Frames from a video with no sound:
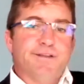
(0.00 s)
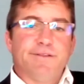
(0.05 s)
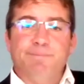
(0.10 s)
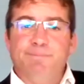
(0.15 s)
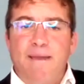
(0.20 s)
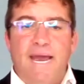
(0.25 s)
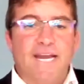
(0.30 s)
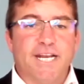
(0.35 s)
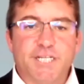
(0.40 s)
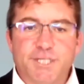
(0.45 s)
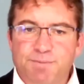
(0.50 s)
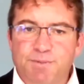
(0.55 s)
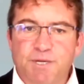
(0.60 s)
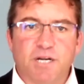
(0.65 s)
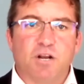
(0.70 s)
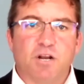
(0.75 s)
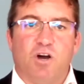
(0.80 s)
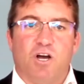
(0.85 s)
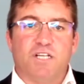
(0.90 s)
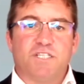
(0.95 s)
management
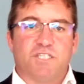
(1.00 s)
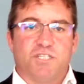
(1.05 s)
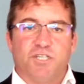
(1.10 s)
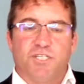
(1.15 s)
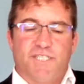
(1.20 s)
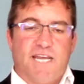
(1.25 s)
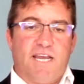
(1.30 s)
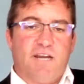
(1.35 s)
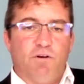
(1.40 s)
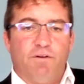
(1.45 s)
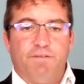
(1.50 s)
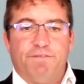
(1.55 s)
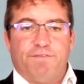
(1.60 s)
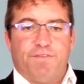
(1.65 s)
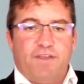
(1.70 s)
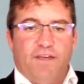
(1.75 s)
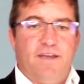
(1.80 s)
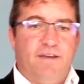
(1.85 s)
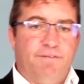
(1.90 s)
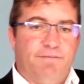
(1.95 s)
costs, you take off
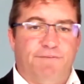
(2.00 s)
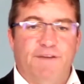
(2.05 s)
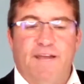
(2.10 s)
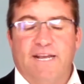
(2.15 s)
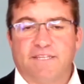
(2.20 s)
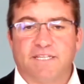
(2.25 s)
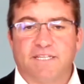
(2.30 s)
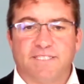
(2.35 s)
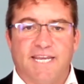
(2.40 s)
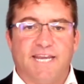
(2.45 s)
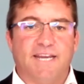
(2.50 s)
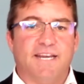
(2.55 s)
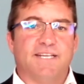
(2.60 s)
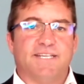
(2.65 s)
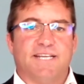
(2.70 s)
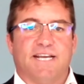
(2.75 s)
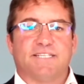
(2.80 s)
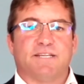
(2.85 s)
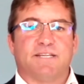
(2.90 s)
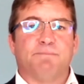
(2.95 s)
the fact the tenant
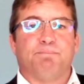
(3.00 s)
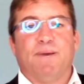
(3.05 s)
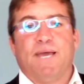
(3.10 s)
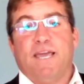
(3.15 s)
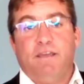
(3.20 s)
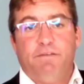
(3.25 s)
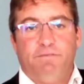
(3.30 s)
doesn't pay,